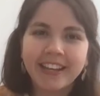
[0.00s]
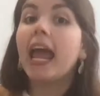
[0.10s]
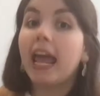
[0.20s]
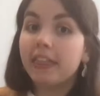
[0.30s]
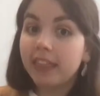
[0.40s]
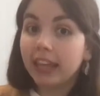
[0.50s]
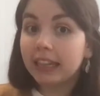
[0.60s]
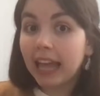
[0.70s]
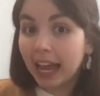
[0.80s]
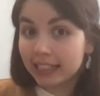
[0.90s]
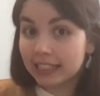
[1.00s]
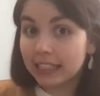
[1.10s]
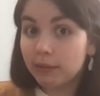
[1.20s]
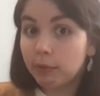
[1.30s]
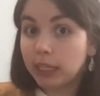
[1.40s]
And then
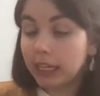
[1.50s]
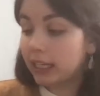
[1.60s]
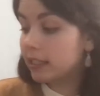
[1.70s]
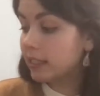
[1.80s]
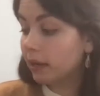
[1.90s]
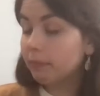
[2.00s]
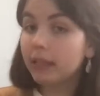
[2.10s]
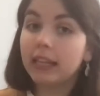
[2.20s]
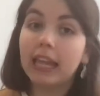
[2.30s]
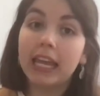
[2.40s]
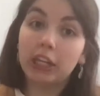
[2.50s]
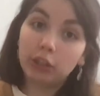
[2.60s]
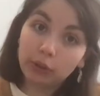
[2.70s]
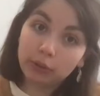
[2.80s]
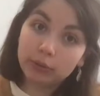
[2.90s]
lastly, we need something like
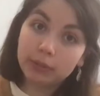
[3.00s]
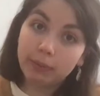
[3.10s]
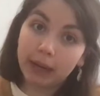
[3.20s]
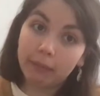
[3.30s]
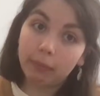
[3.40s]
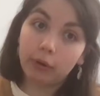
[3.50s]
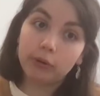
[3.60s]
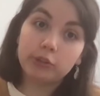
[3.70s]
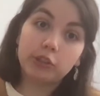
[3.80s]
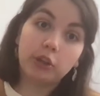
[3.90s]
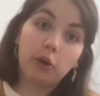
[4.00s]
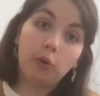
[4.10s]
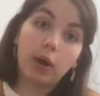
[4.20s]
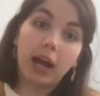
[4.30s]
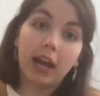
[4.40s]
newspaper.
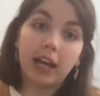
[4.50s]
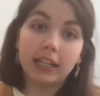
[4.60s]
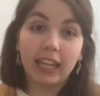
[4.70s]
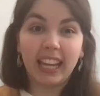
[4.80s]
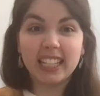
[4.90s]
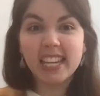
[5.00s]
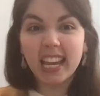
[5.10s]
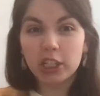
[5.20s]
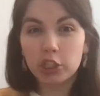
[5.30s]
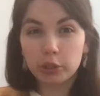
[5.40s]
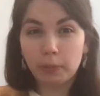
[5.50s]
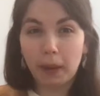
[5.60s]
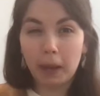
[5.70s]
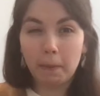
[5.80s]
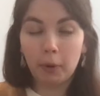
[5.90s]
So like a textured
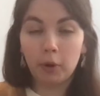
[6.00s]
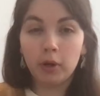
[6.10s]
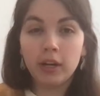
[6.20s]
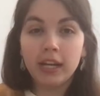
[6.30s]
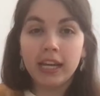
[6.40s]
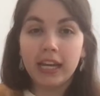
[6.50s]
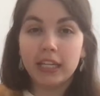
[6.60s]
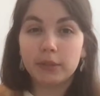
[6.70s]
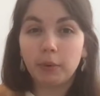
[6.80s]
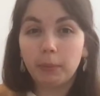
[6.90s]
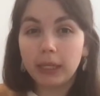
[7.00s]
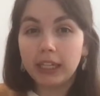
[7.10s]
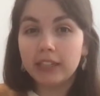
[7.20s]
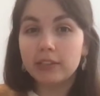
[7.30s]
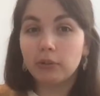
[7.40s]
paper is what we
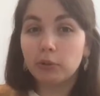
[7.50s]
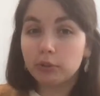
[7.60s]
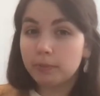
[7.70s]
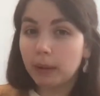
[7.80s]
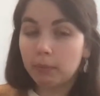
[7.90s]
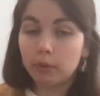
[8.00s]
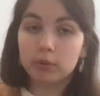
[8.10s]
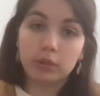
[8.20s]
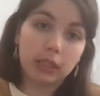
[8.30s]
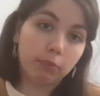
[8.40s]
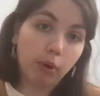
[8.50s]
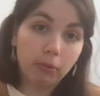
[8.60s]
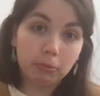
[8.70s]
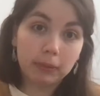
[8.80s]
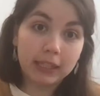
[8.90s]
need. So newspaper is
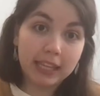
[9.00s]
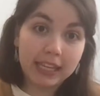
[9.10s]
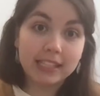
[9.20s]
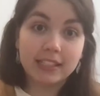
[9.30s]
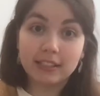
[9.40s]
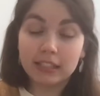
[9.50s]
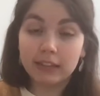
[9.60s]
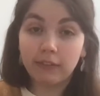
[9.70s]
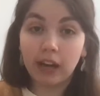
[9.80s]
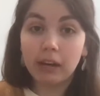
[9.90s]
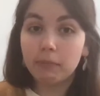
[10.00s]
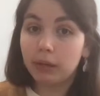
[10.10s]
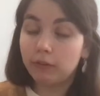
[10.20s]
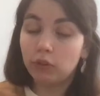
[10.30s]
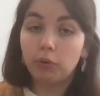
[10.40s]
probably the easiest to find, but
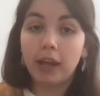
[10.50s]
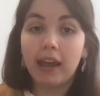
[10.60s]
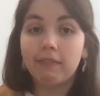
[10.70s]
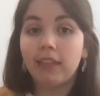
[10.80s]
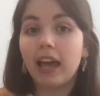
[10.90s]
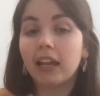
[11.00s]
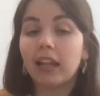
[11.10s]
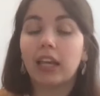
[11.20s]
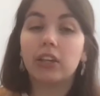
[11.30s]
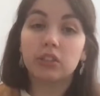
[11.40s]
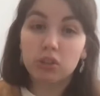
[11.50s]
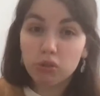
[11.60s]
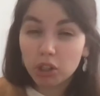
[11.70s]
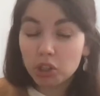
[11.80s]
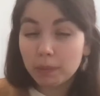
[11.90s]
if you don't have that, like
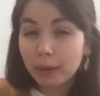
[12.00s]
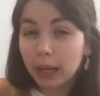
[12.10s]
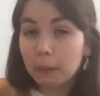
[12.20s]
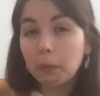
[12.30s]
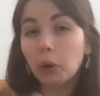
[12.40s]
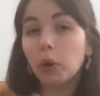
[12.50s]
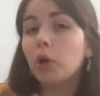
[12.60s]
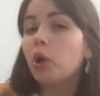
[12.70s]
construction paper